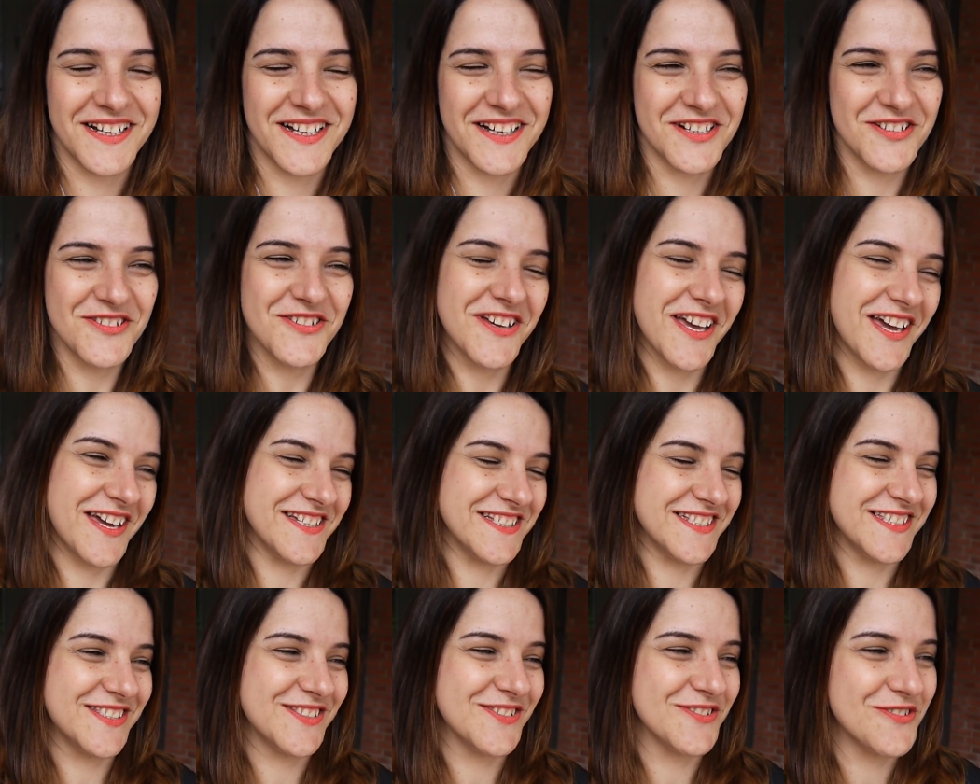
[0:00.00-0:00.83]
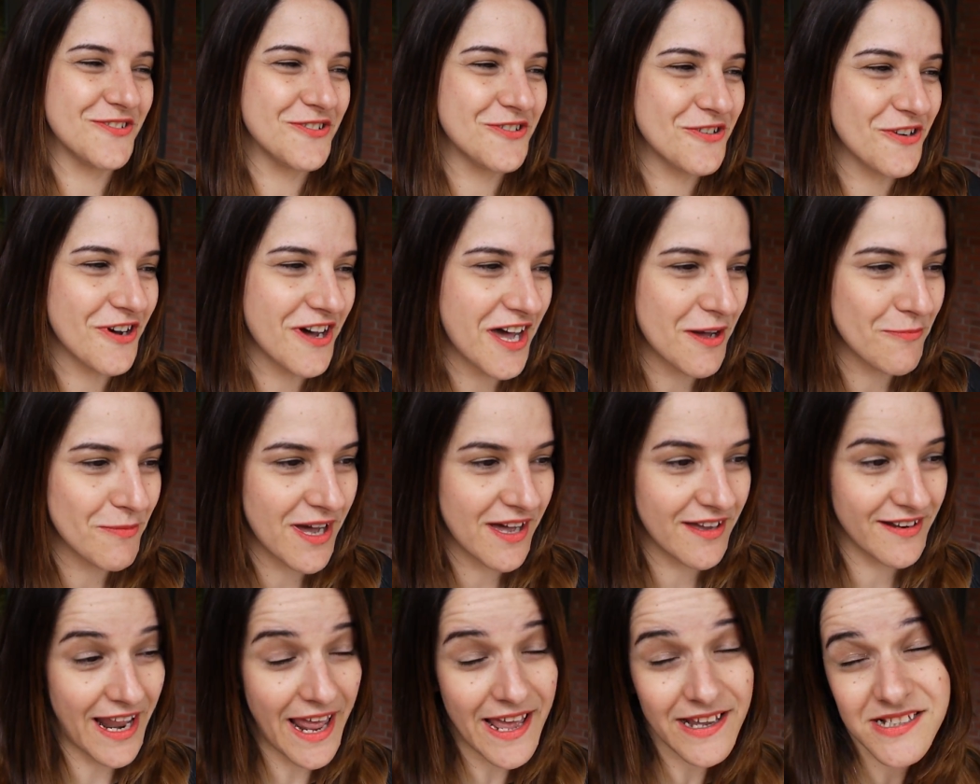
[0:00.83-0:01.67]
Okay, so I'm
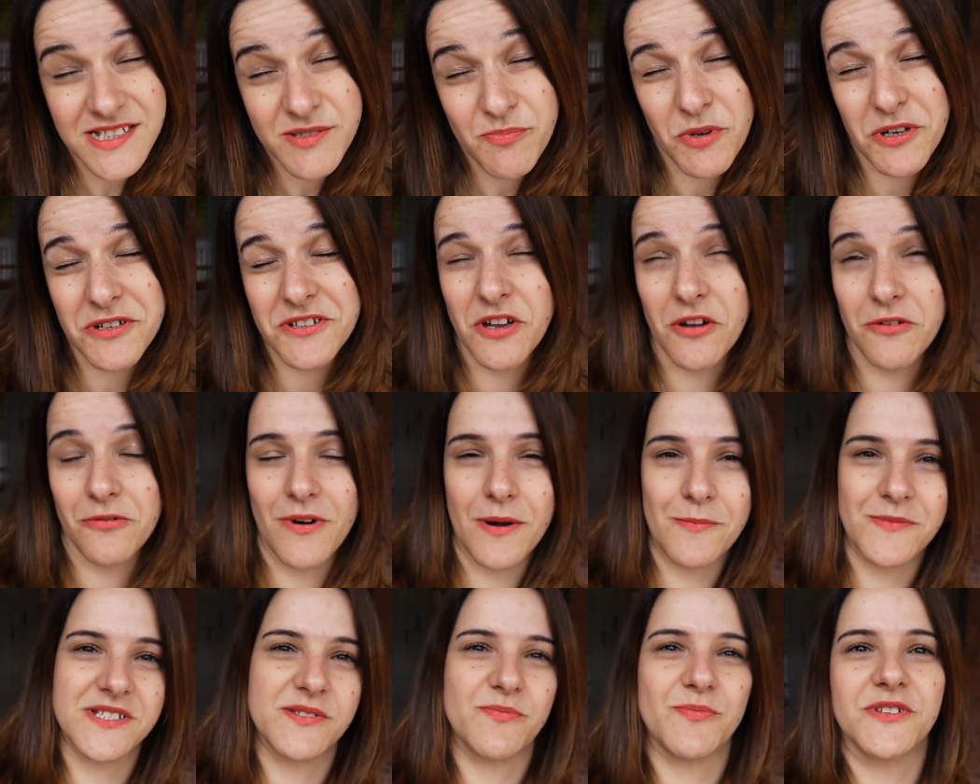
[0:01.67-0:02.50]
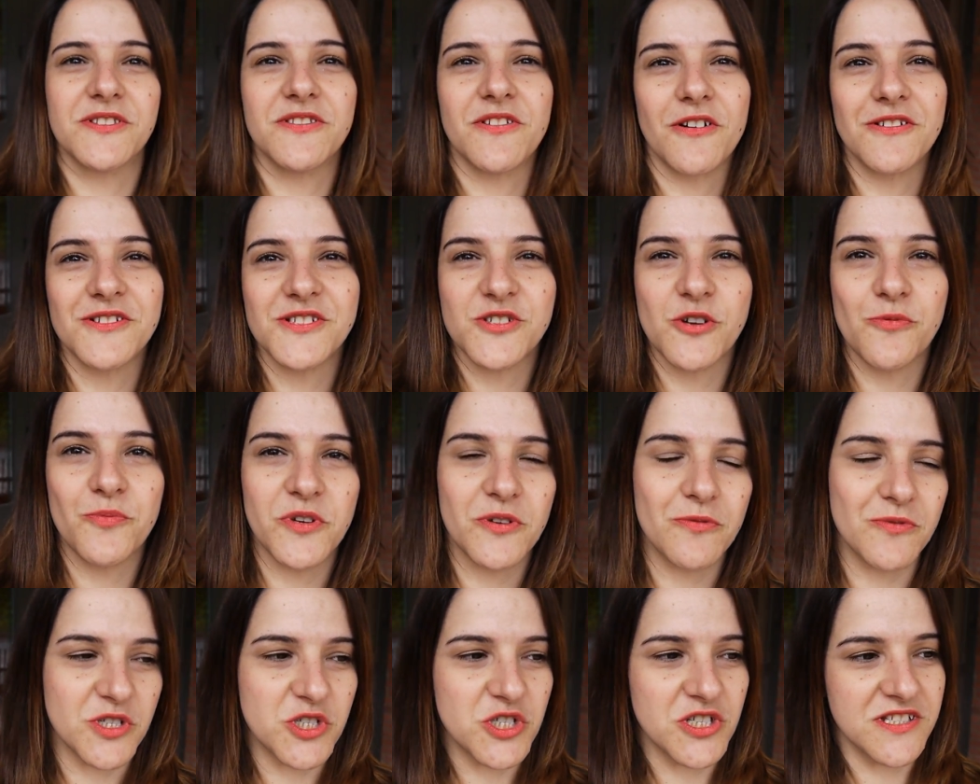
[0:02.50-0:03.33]
an expert on Raman spectroscopy,
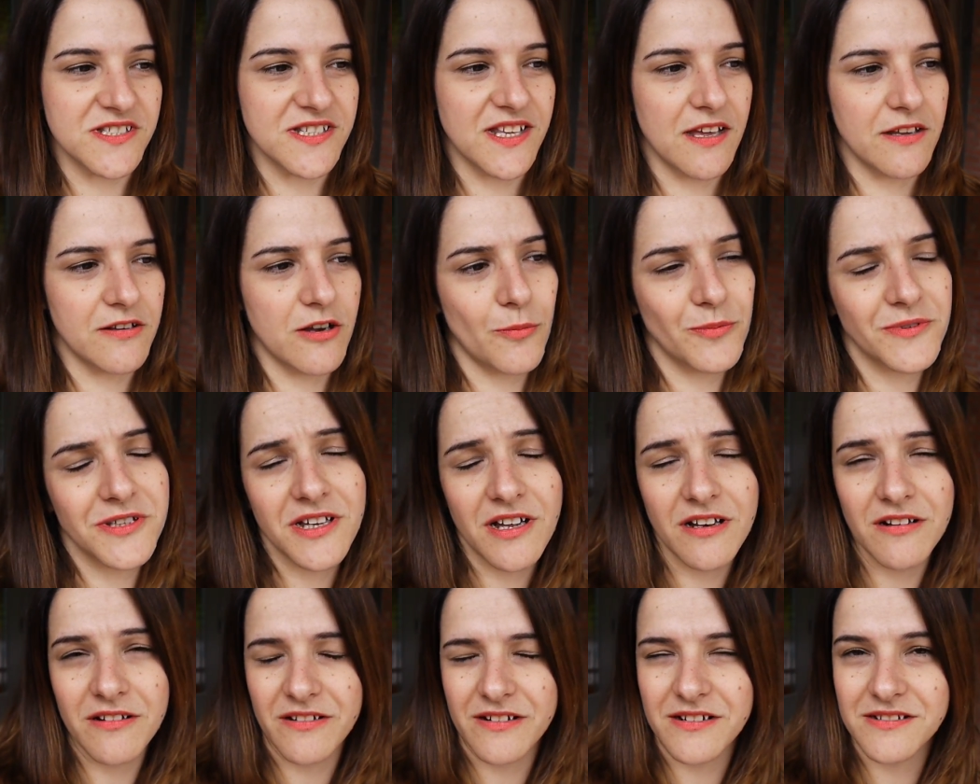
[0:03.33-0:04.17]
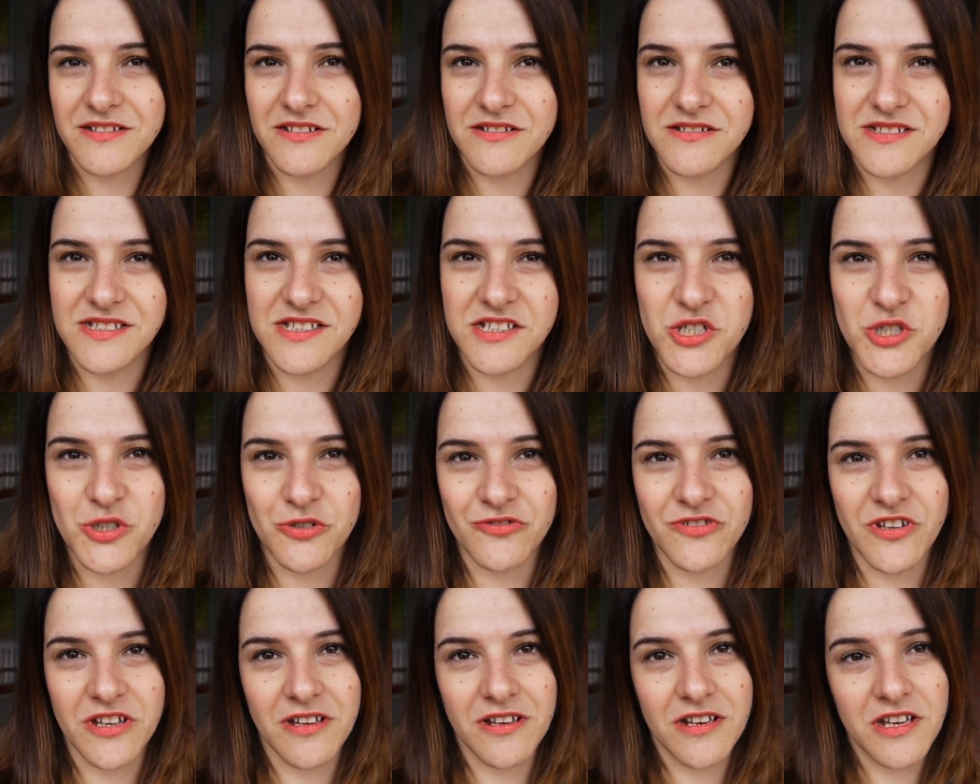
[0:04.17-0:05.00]
which is an optical characterization
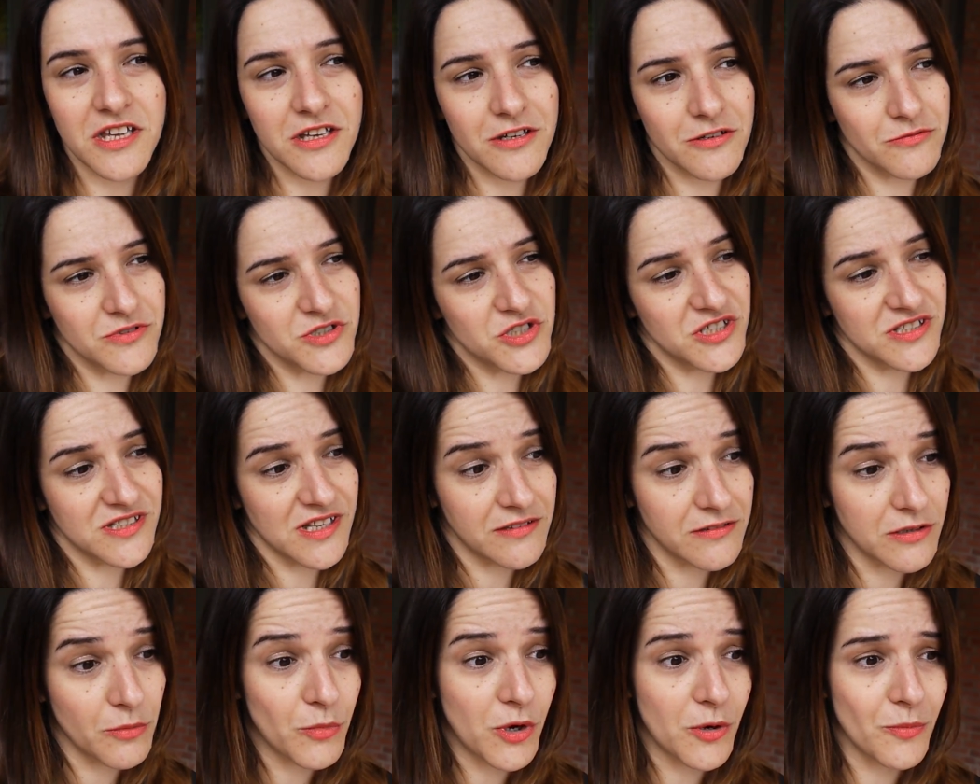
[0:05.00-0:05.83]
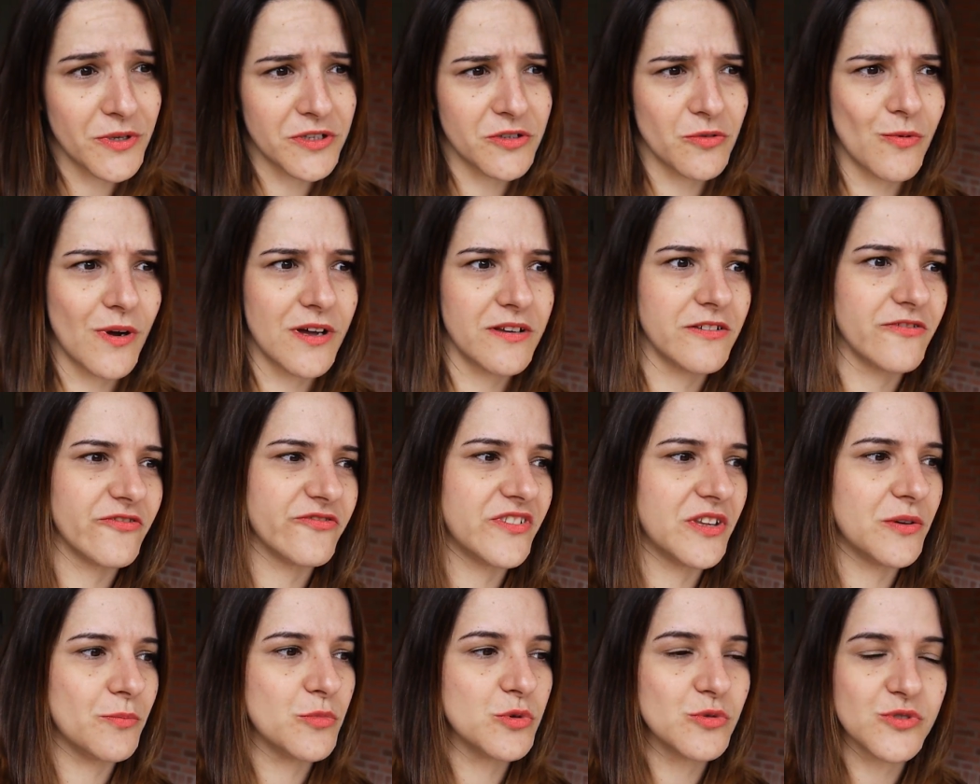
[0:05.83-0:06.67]
technique, which is at the moment one of
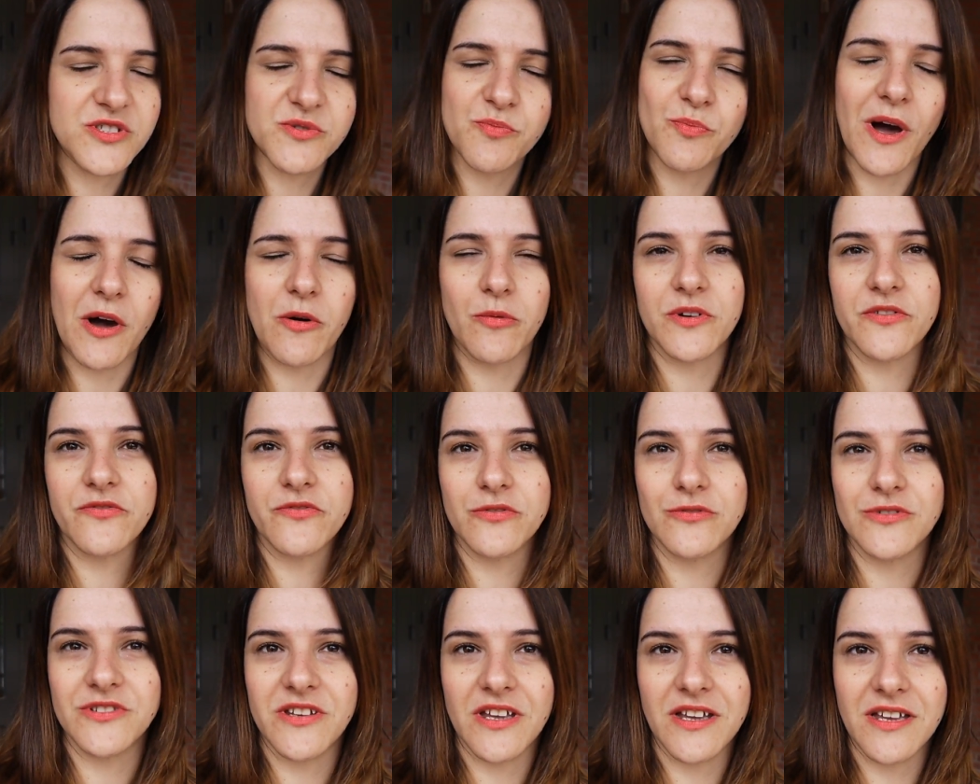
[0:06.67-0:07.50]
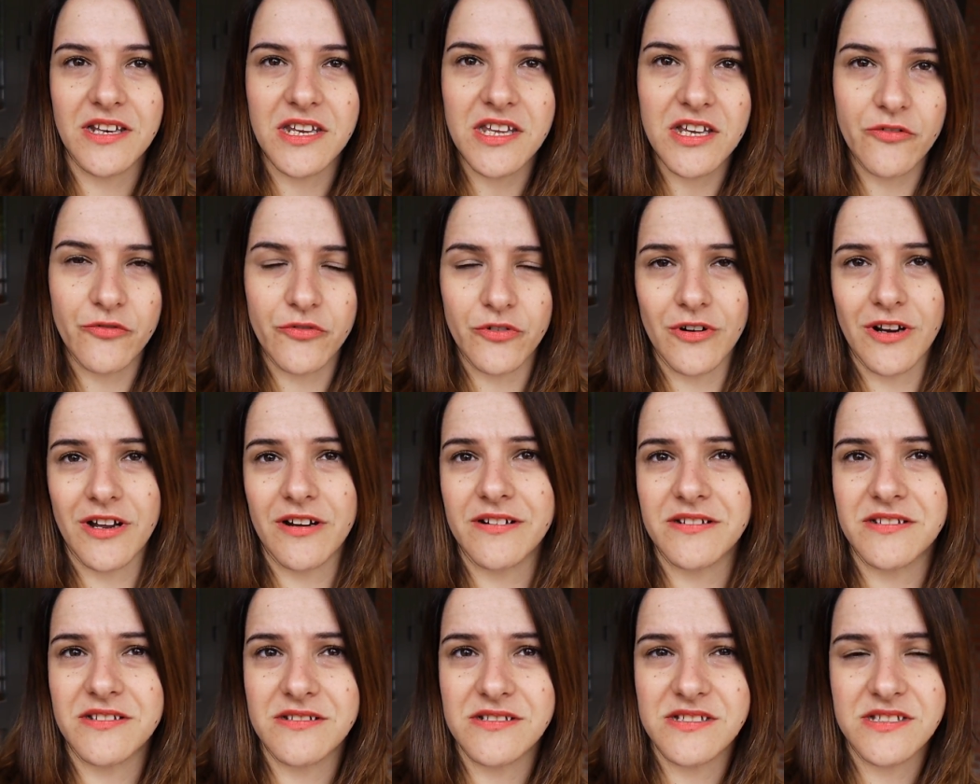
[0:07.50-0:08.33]
the most powerful techniques for
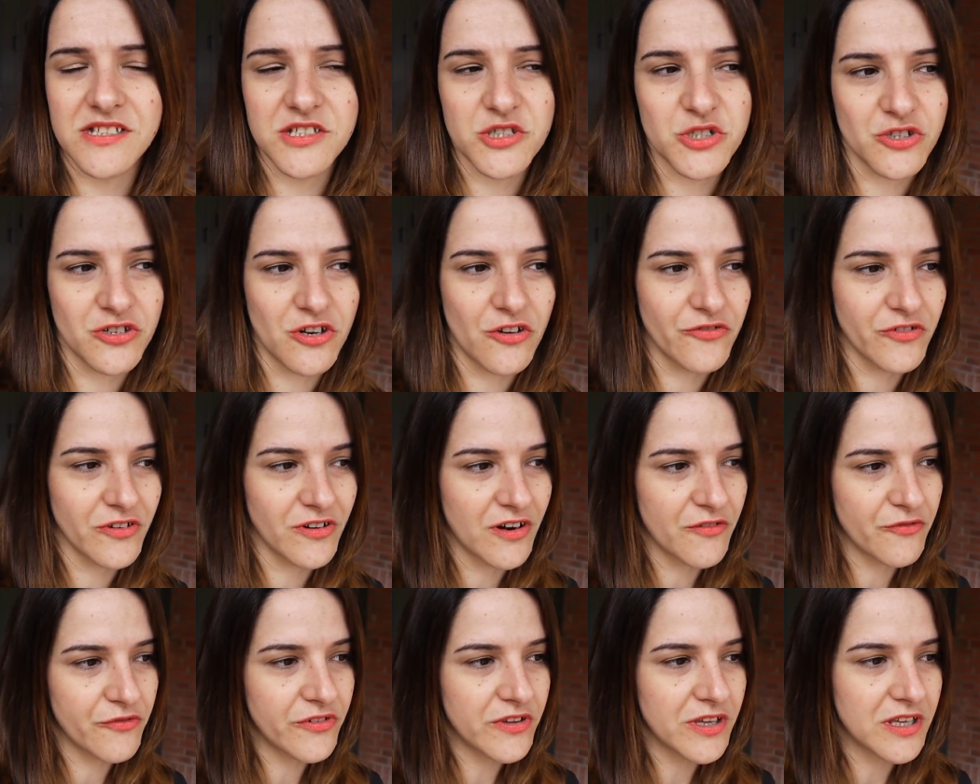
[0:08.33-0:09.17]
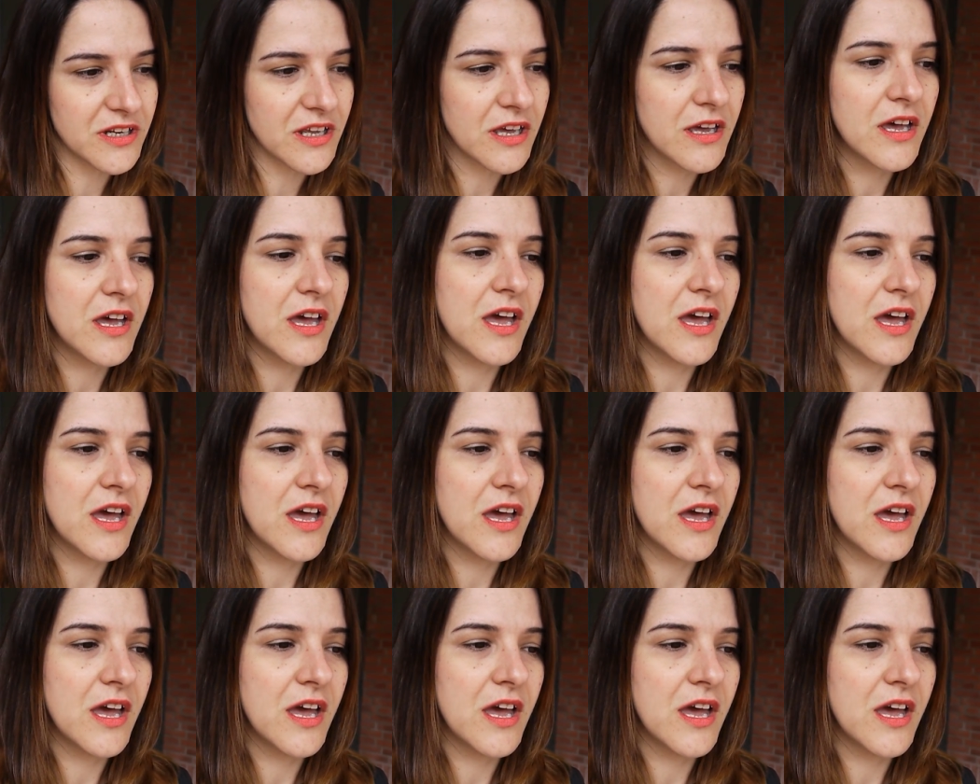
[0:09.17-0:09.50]
characterization of graphene.